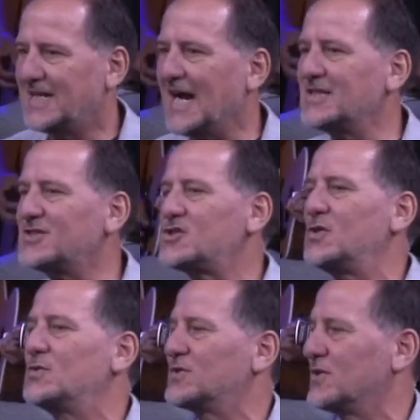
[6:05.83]
God's a
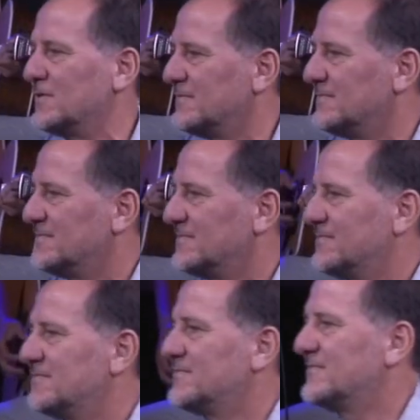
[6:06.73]
chooser.
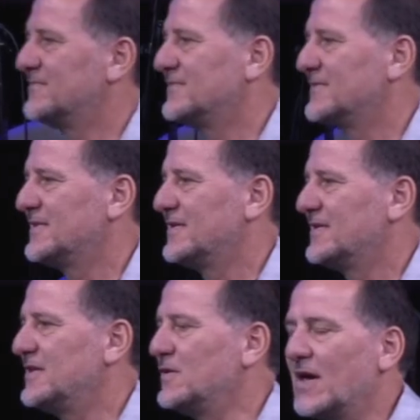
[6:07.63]

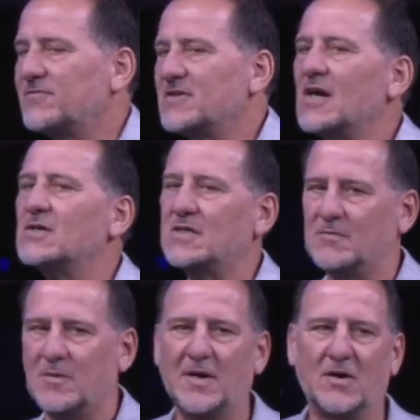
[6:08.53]
You have to know
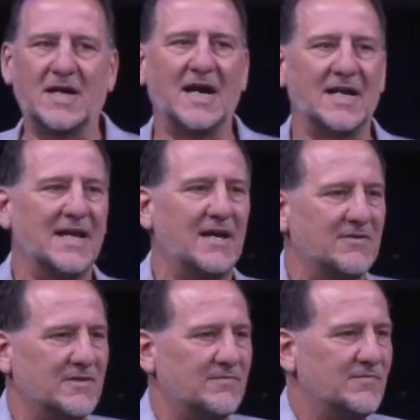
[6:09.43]
something about God in
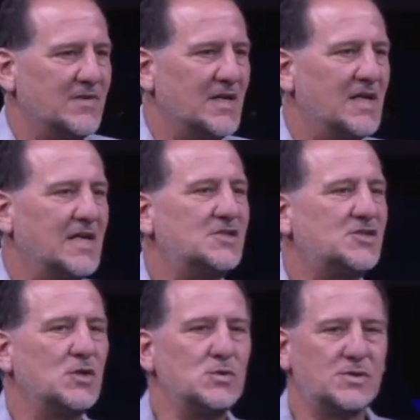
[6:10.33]
heaven. He
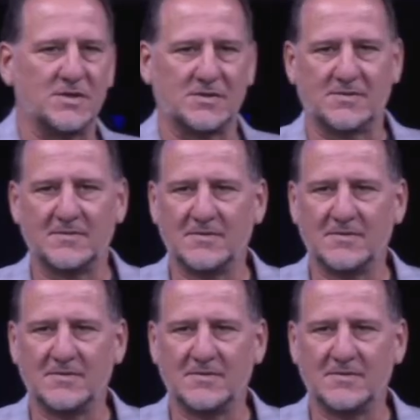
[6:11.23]
chooses.